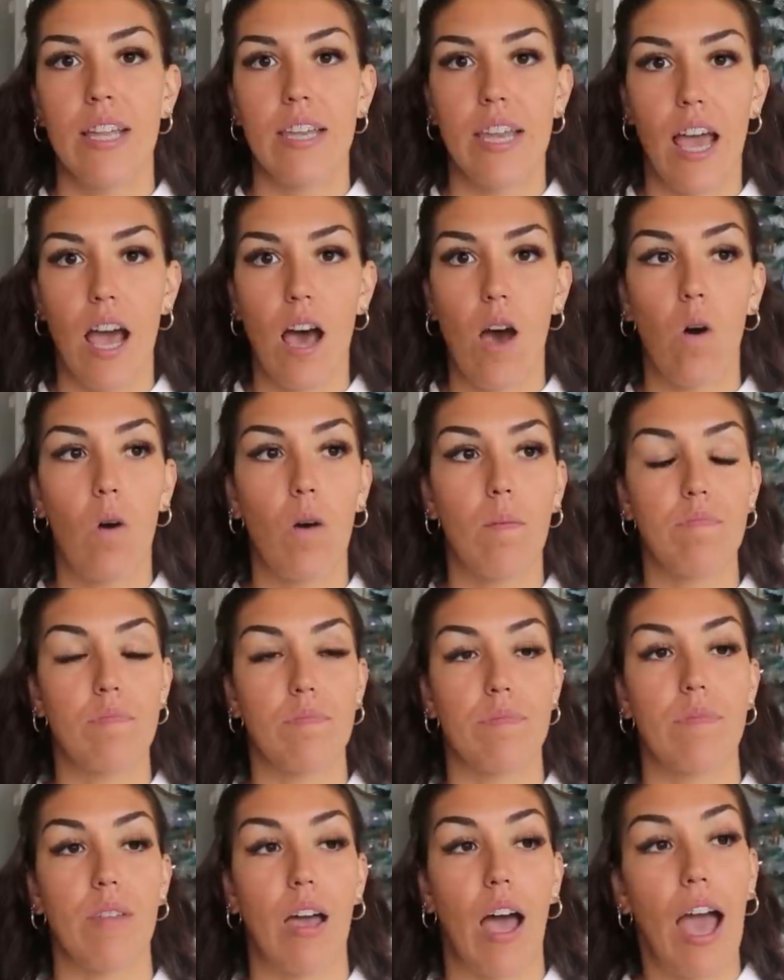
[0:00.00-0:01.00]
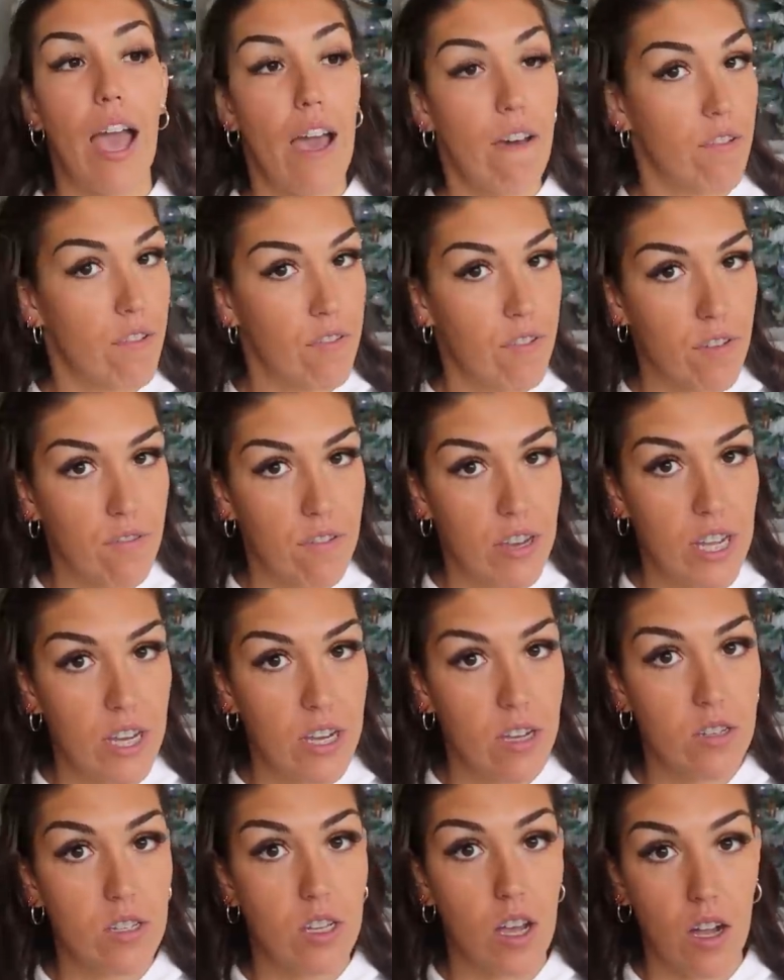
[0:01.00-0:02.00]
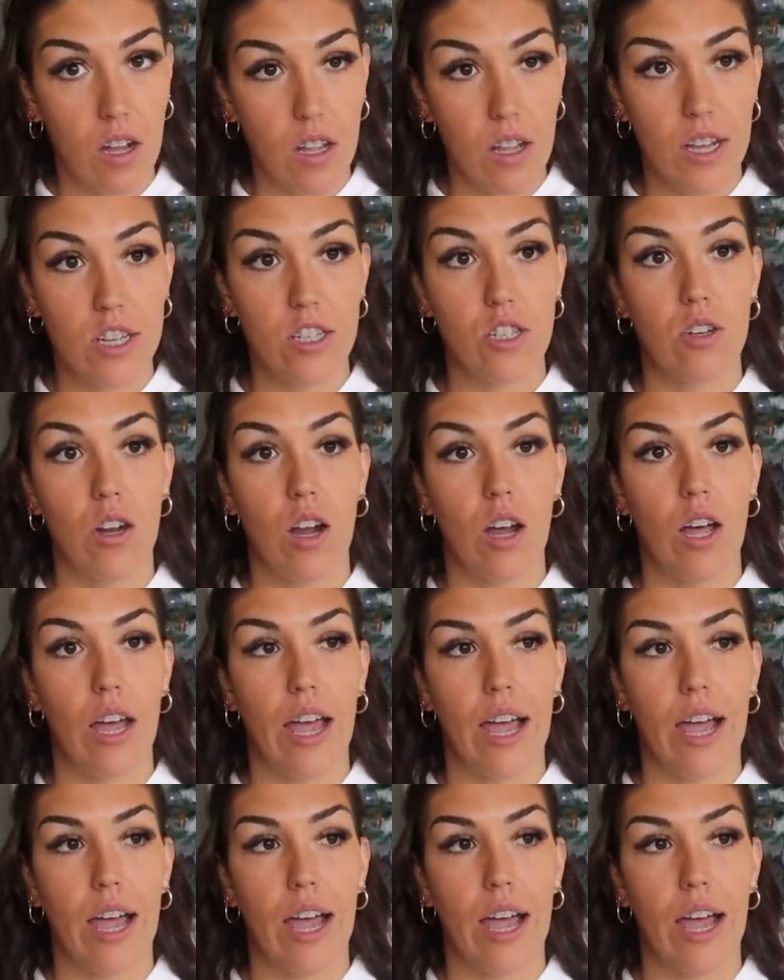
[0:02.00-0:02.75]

Now, I have a few videos on cholesterol.